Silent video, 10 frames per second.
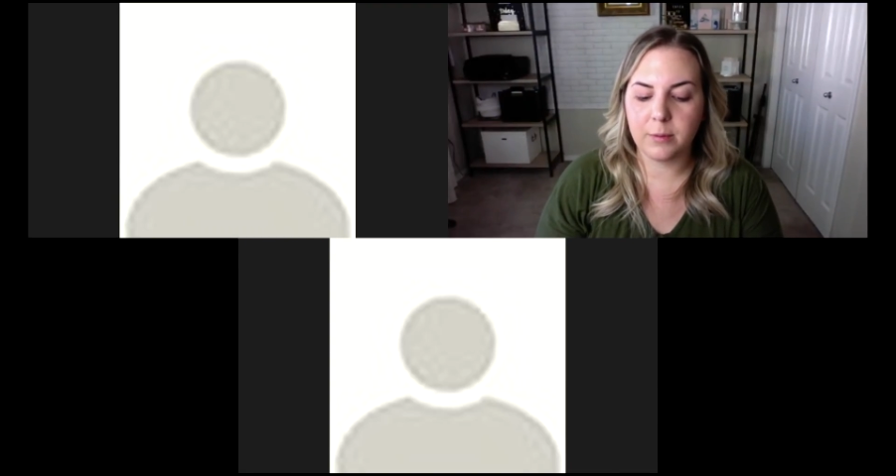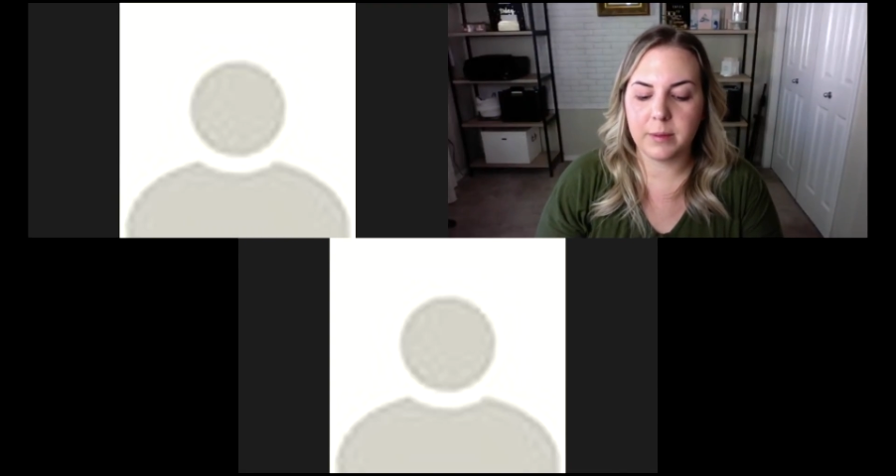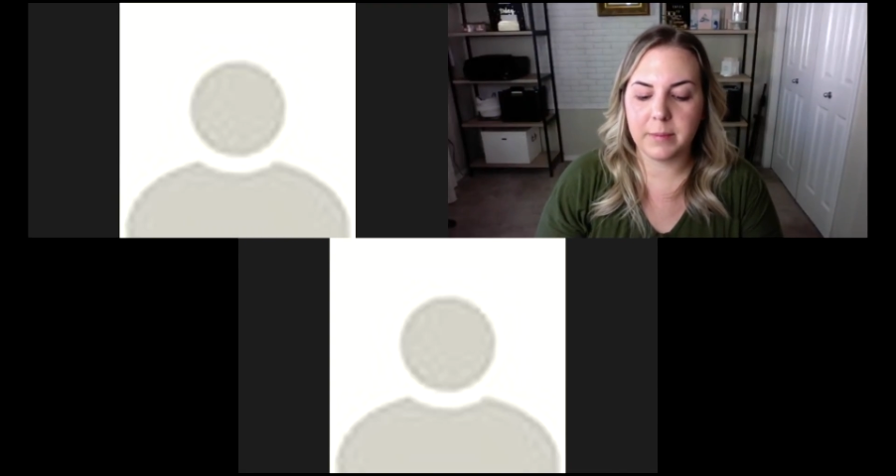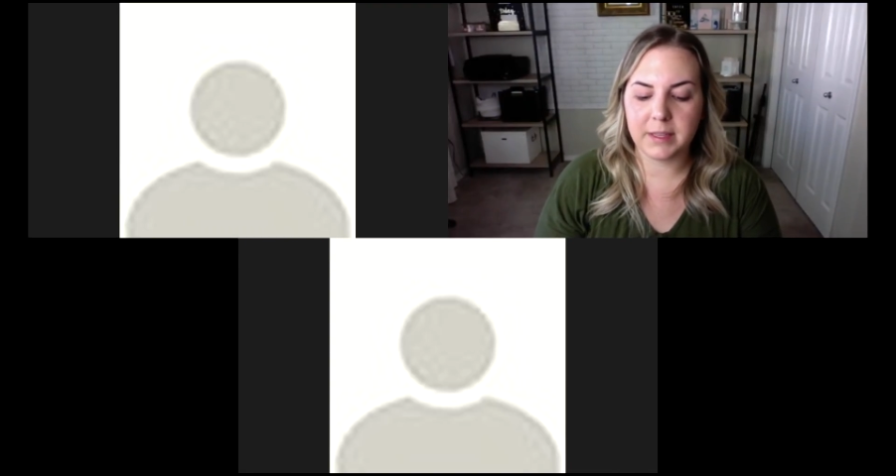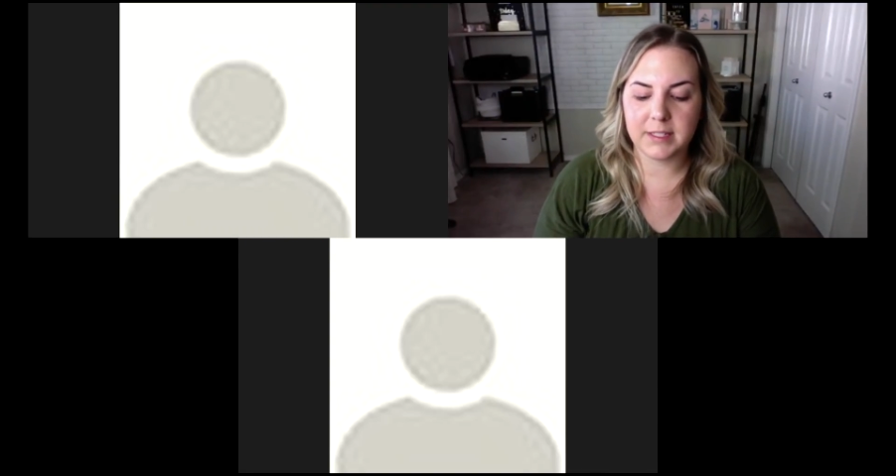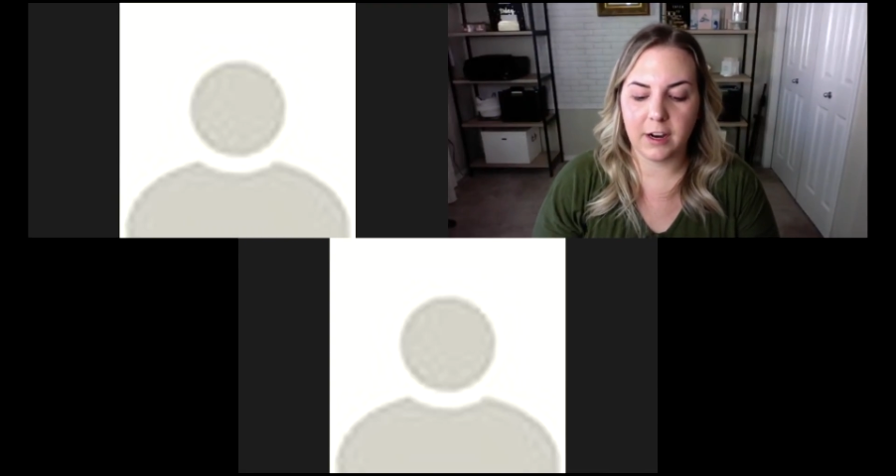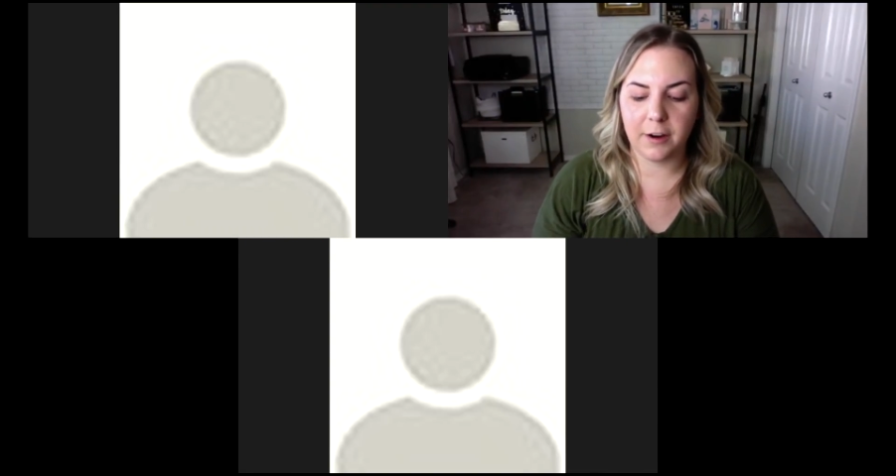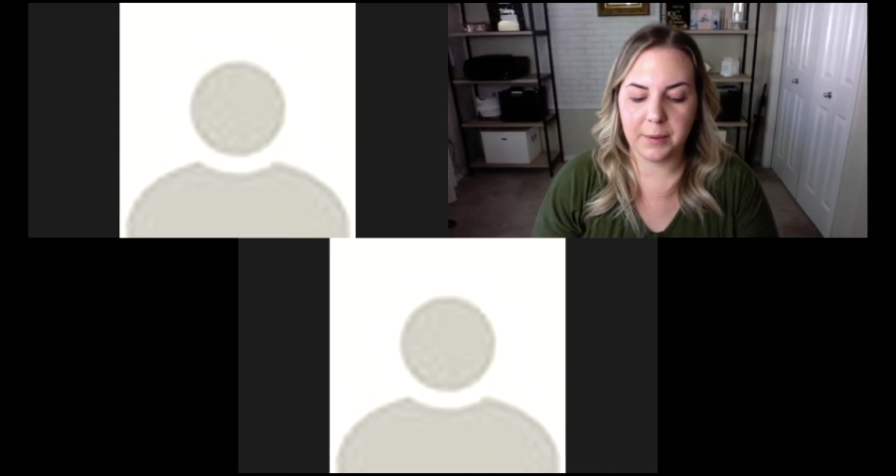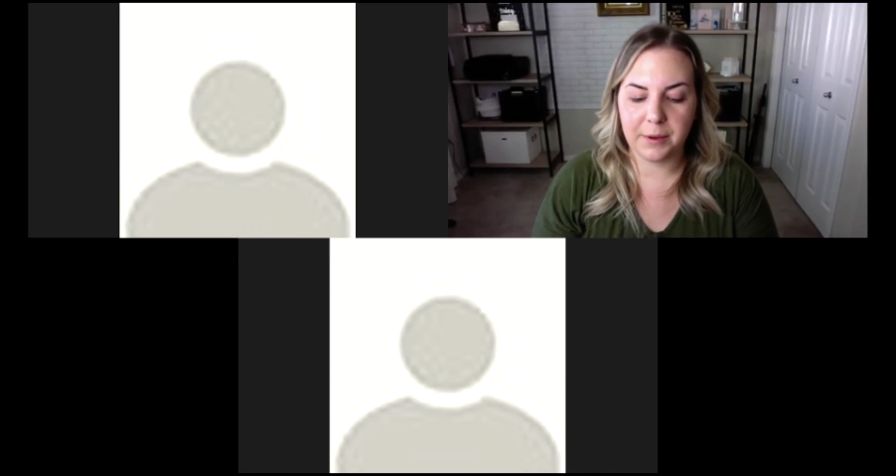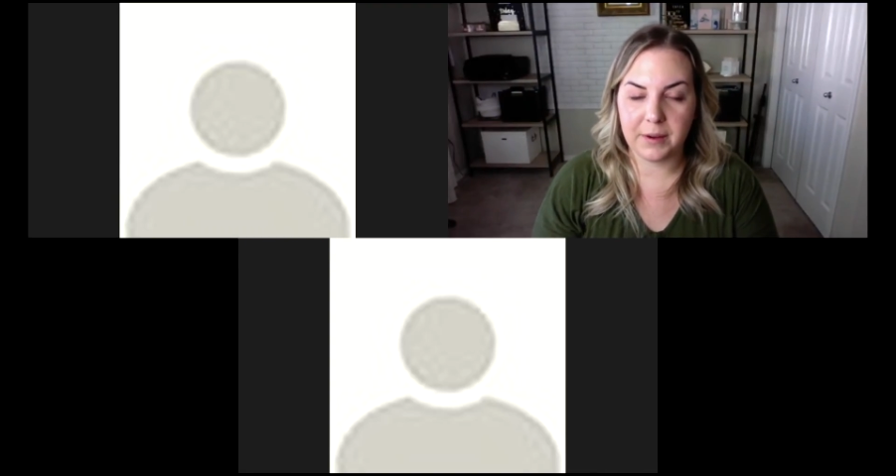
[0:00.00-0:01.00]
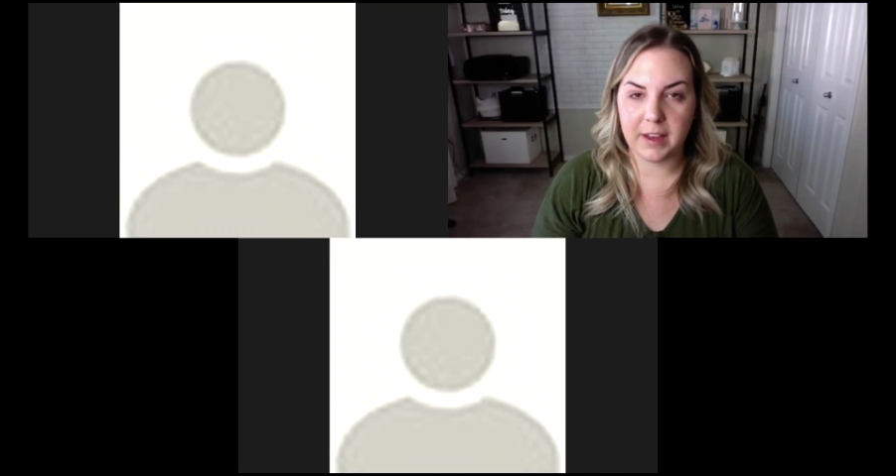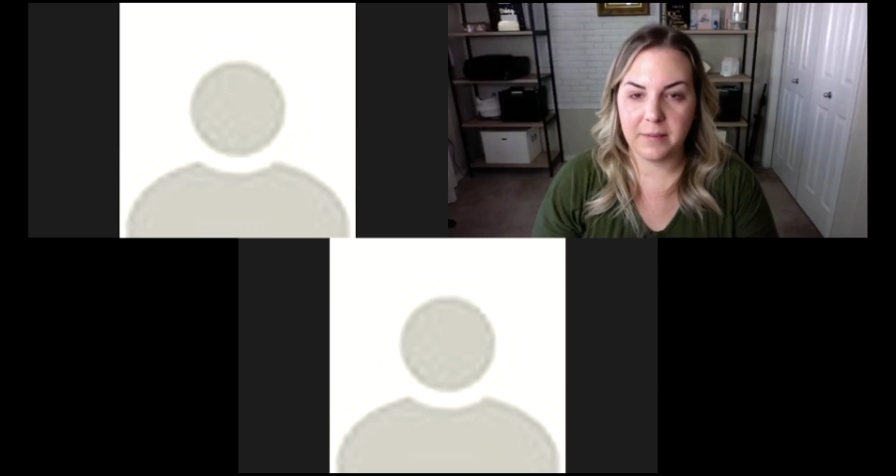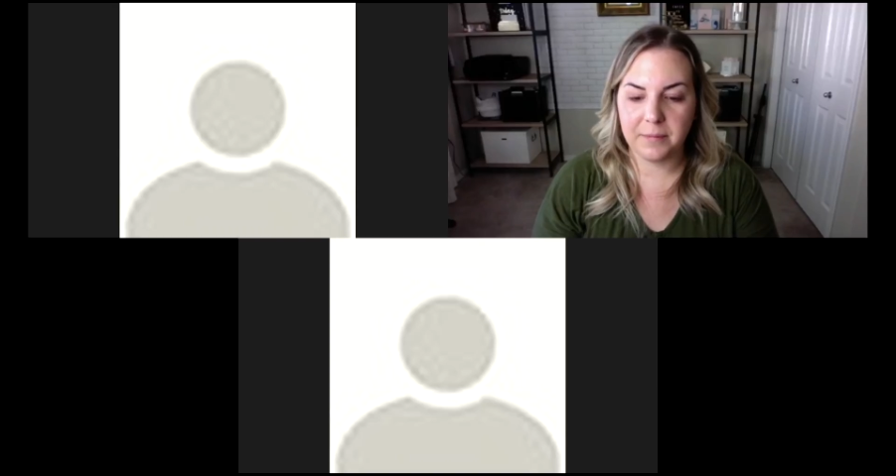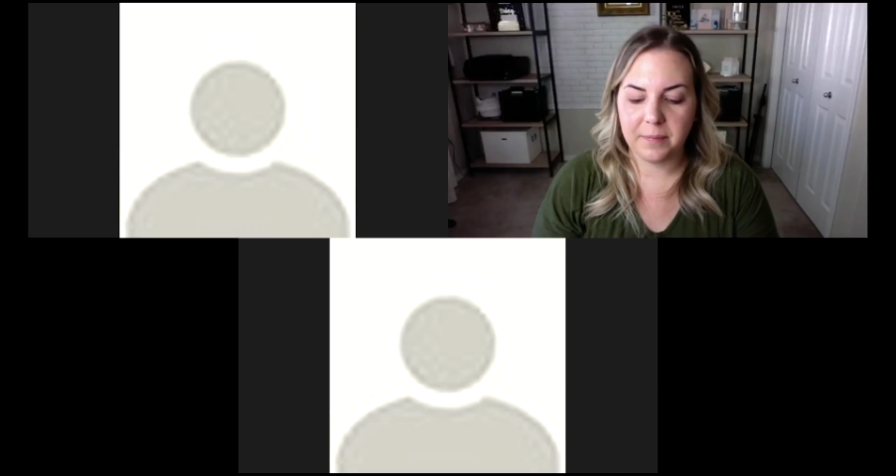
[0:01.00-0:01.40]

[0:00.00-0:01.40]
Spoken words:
with Maskcara Beauty.